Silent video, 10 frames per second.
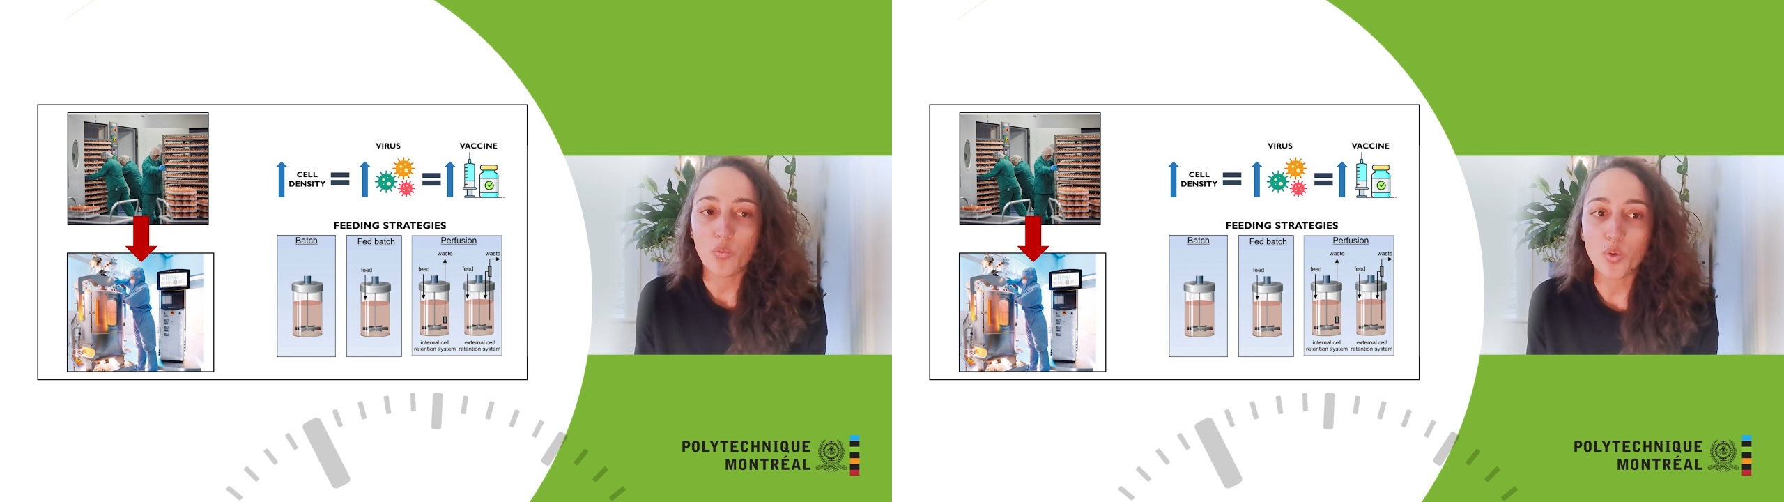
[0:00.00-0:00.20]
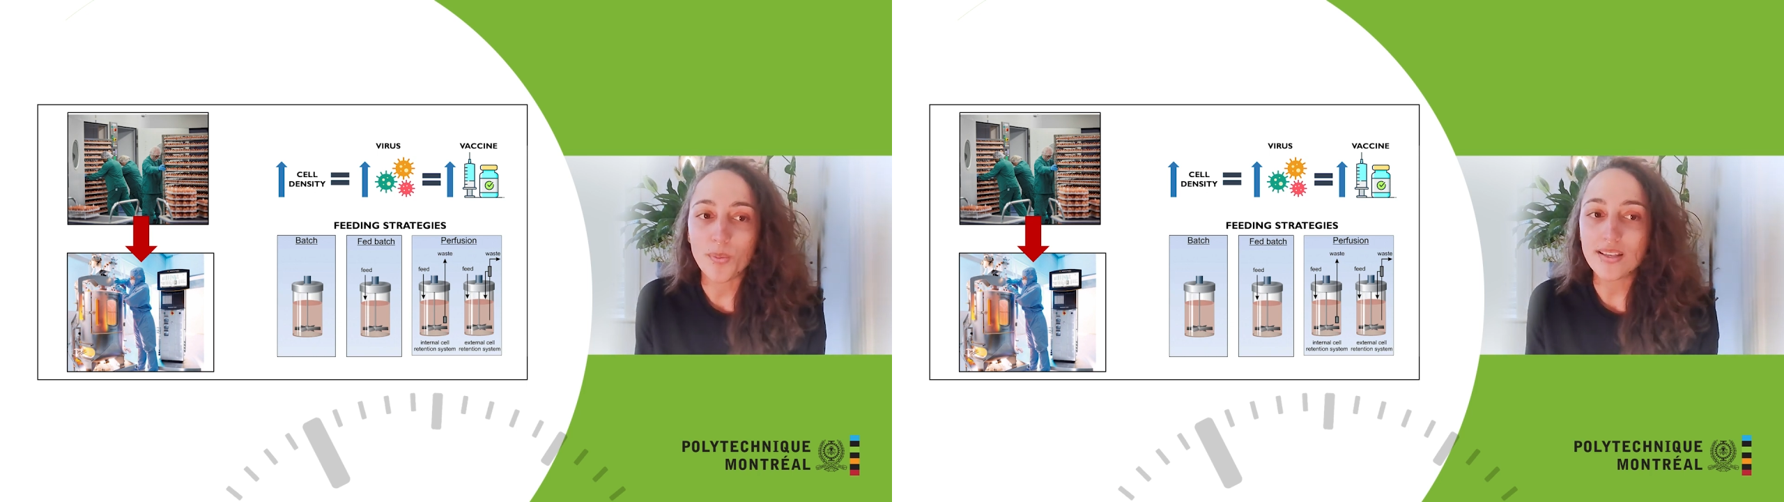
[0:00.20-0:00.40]

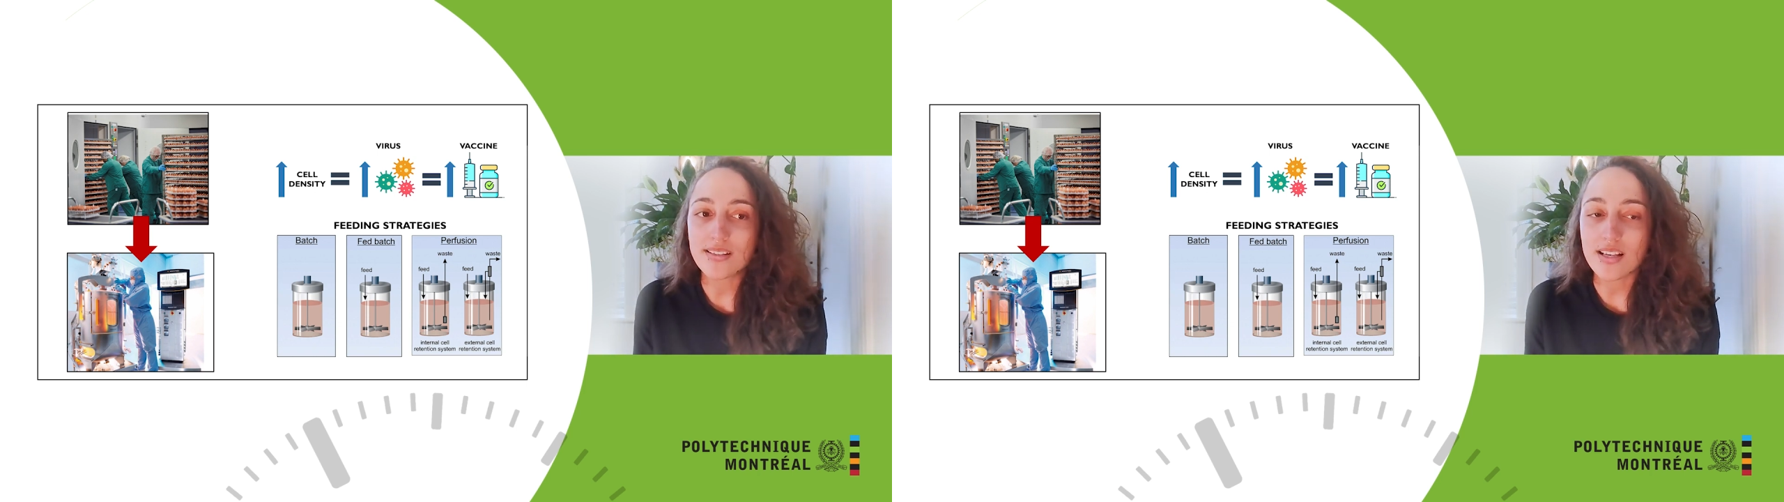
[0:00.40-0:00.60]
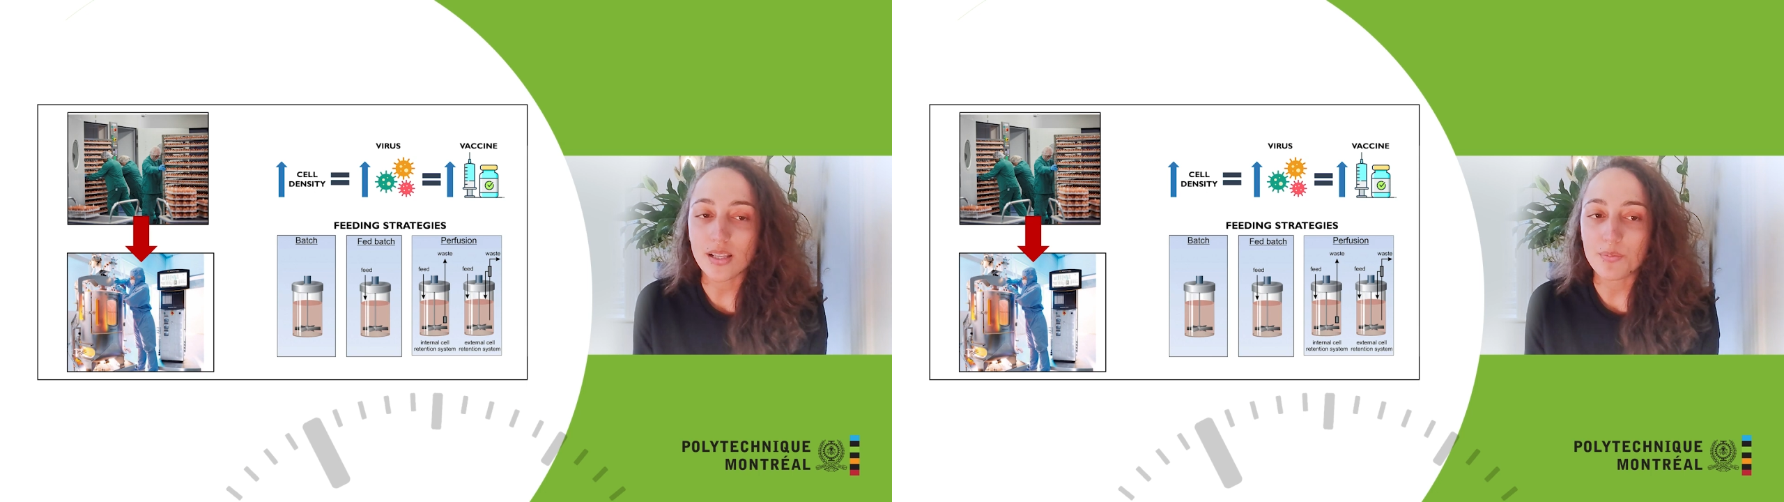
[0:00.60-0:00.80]
We'll
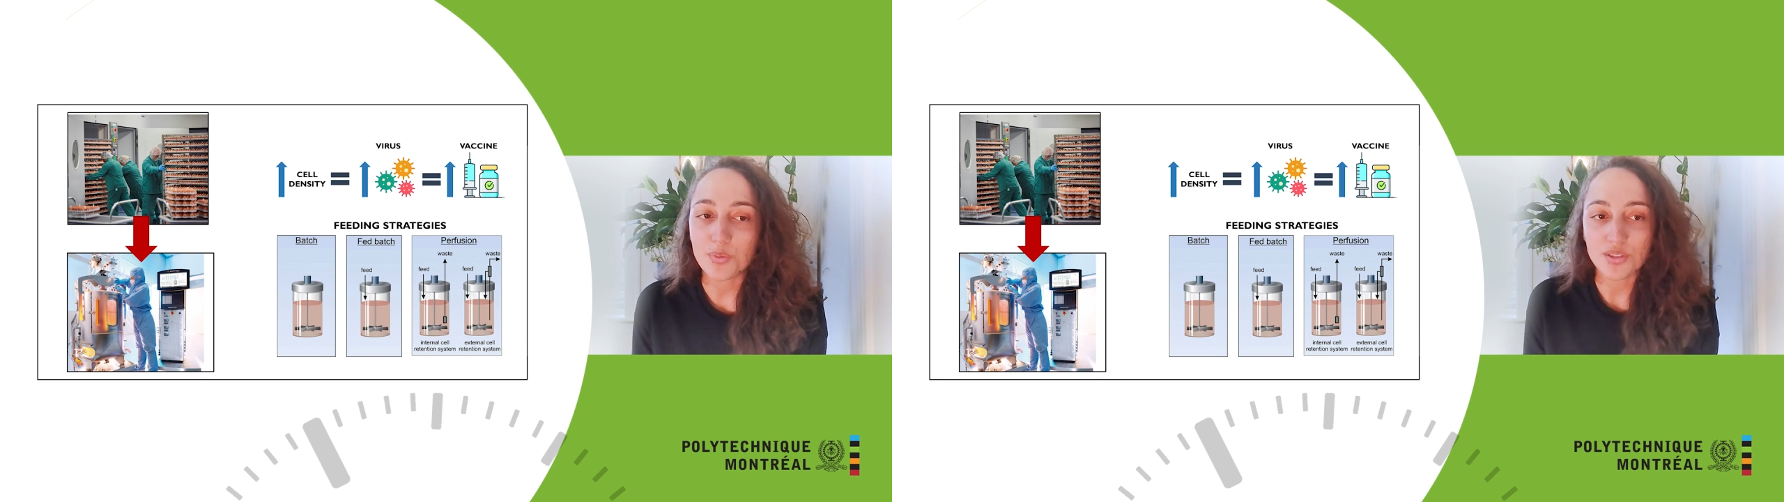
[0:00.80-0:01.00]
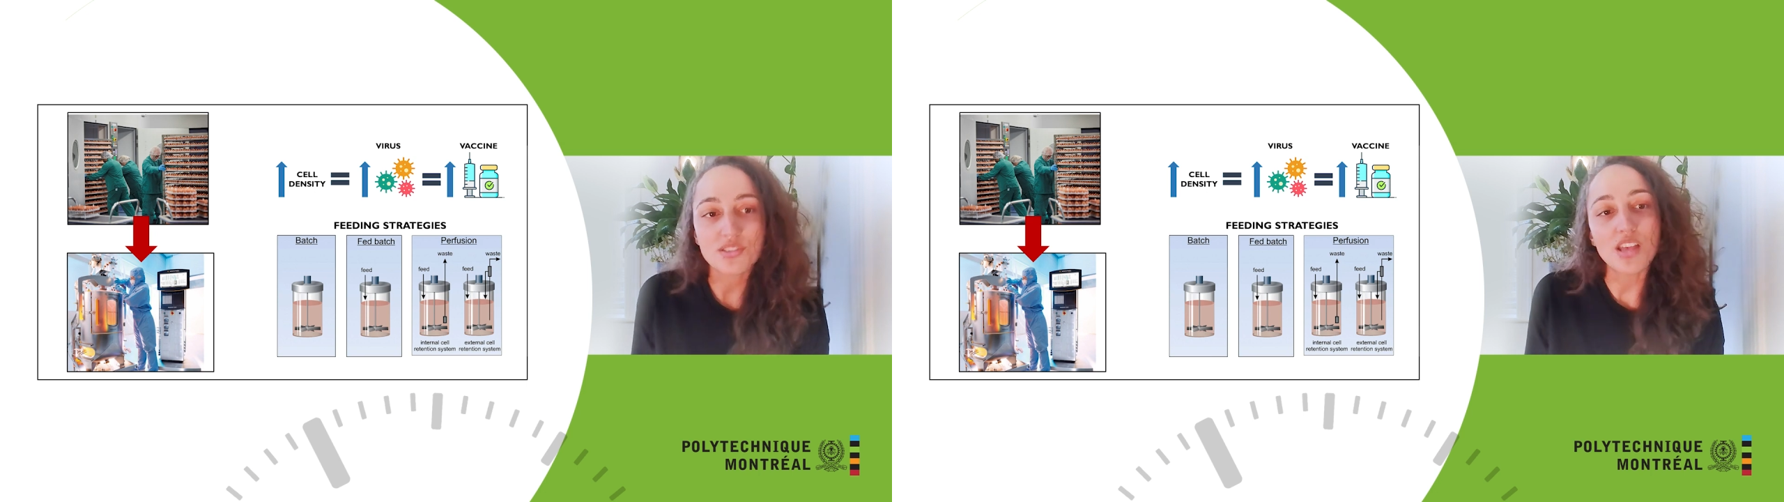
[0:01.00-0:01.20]
basically
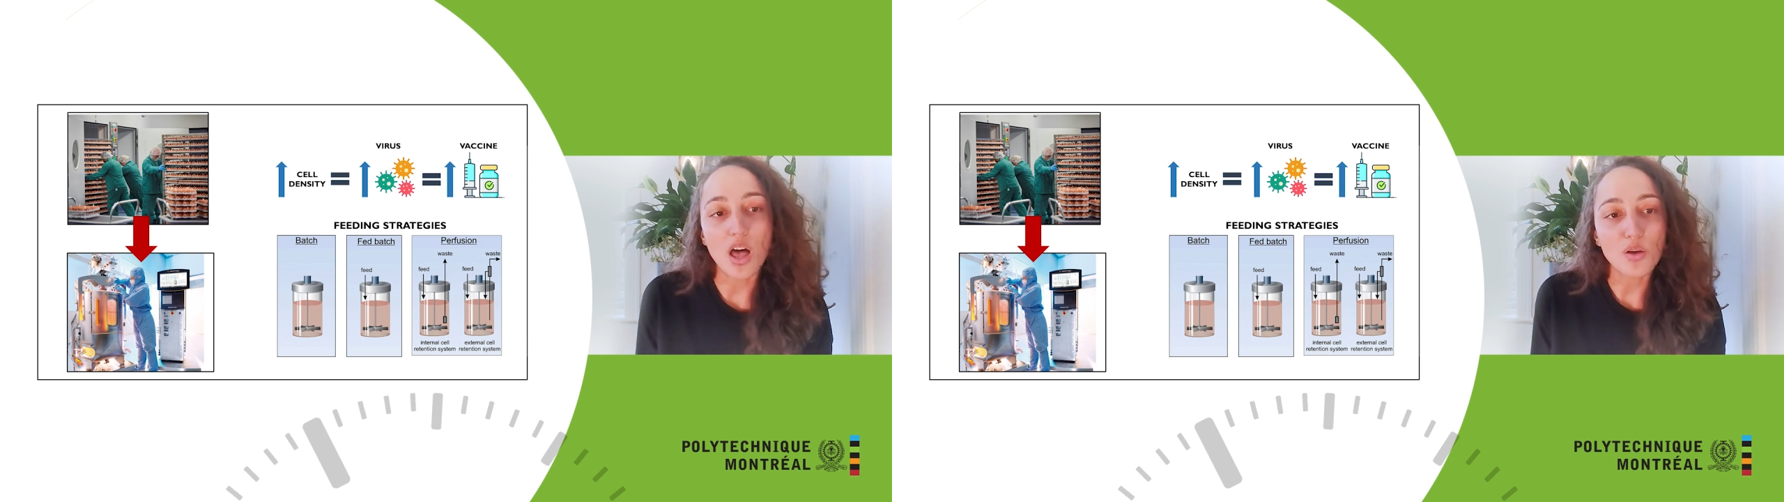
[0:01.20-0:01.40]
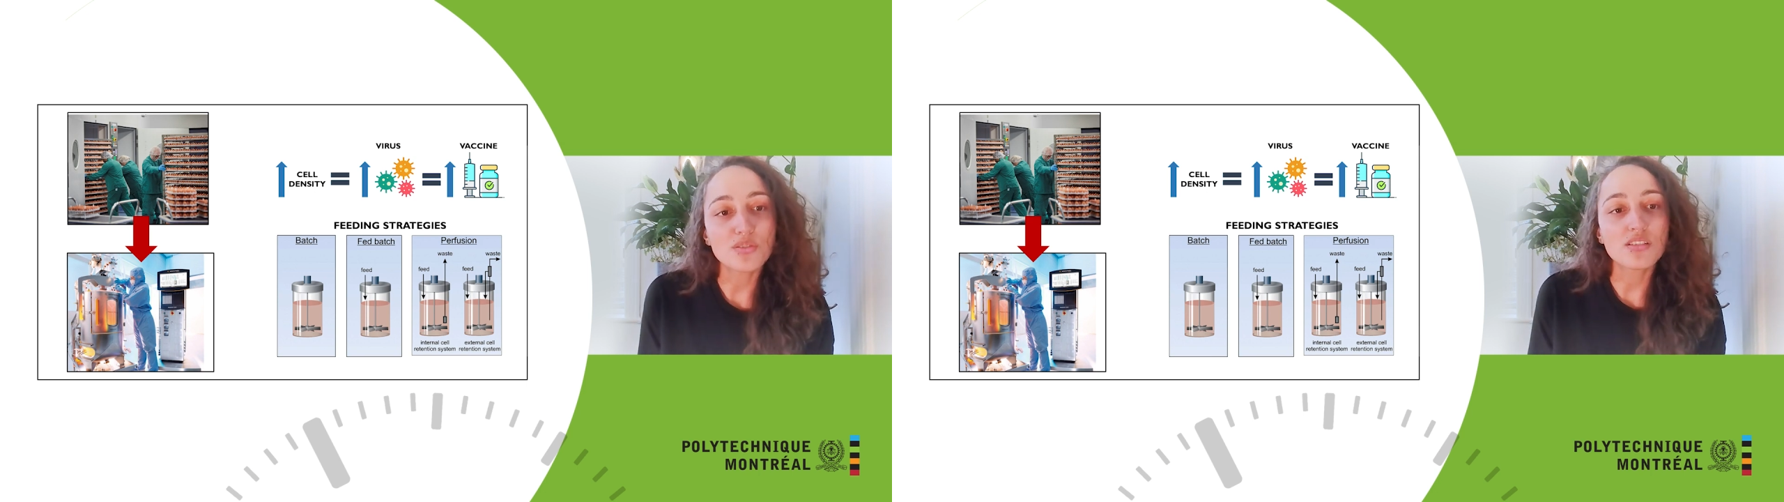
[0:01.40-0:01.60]
put
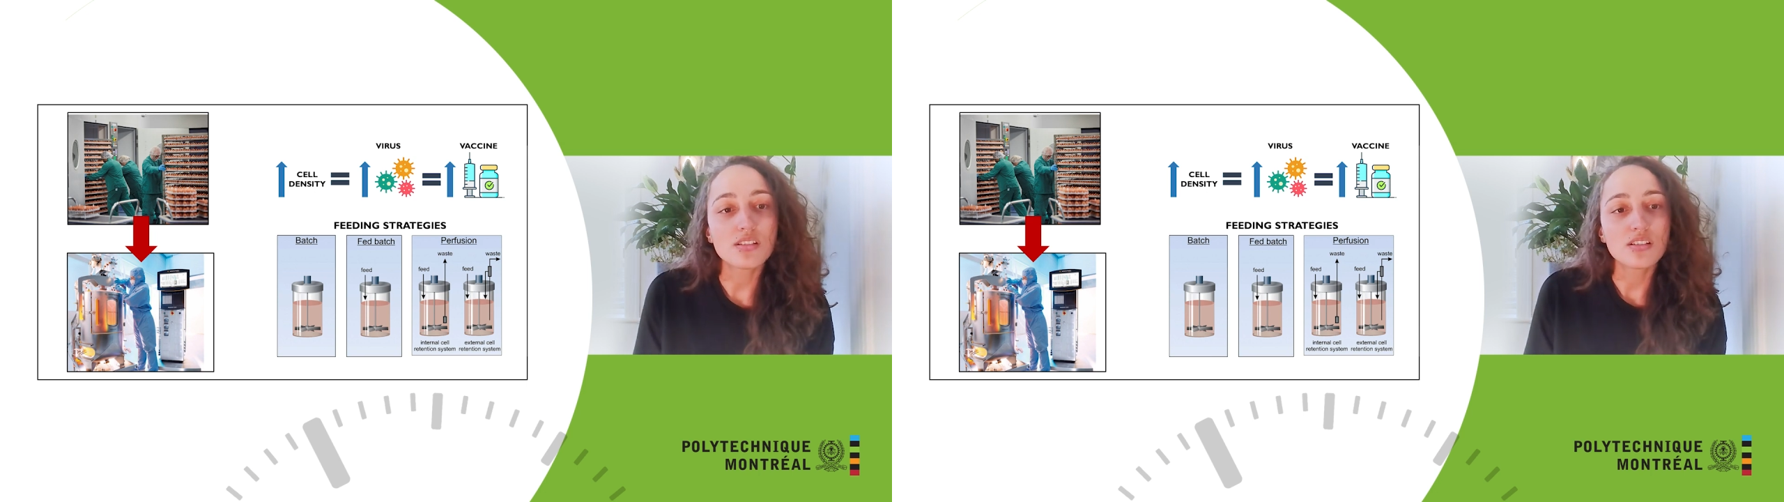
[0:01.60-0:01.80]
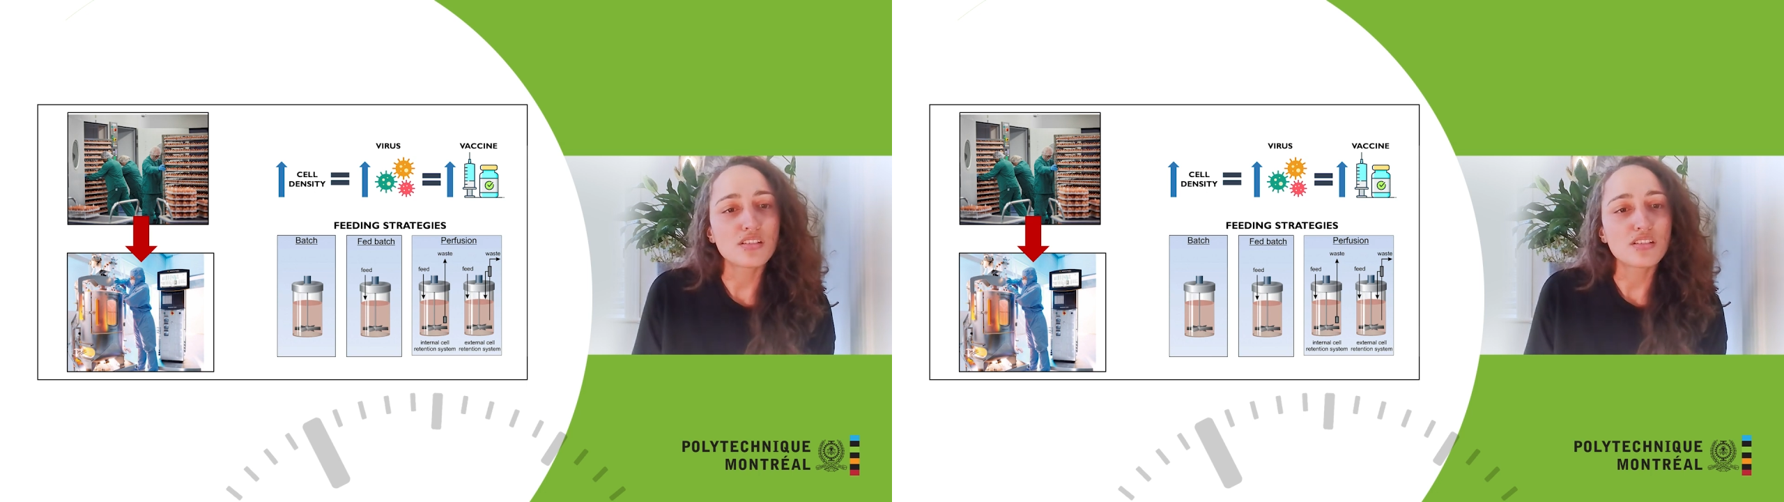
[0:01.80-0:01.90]
cells